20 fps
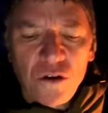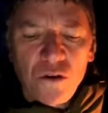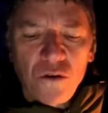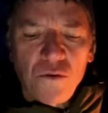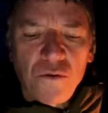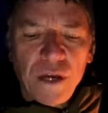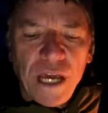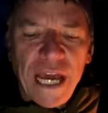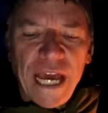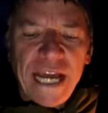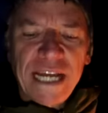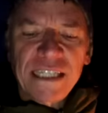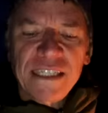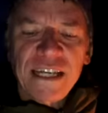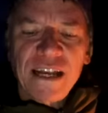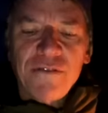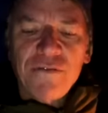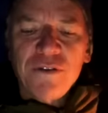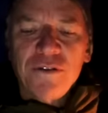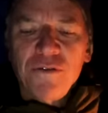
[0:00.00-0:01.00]
who
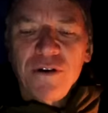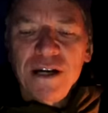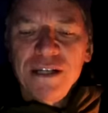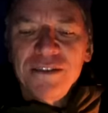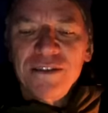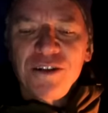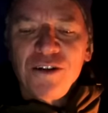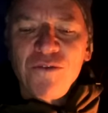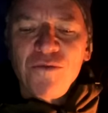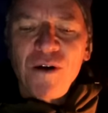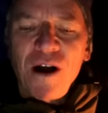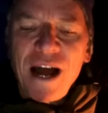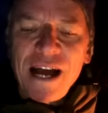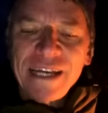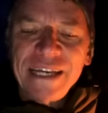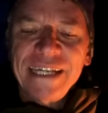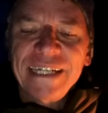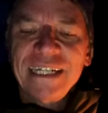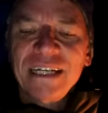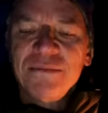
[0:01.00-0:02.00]
hates everyone, so
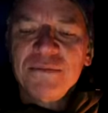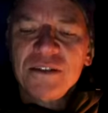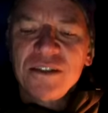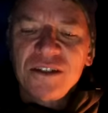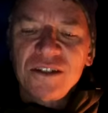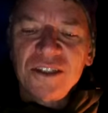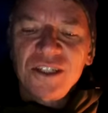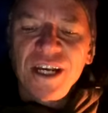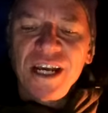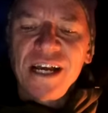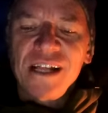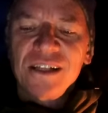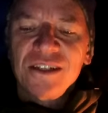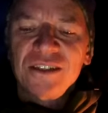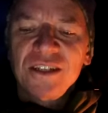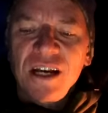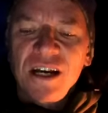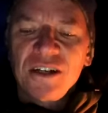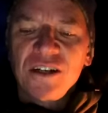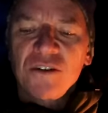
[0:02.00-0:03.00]
walking him is a
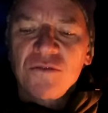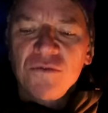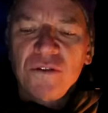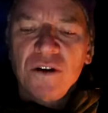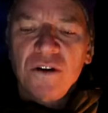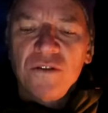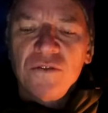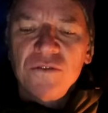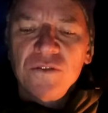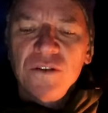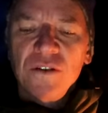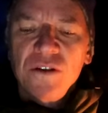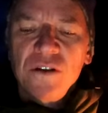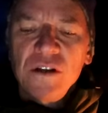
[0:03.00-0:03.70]
challenge on our road.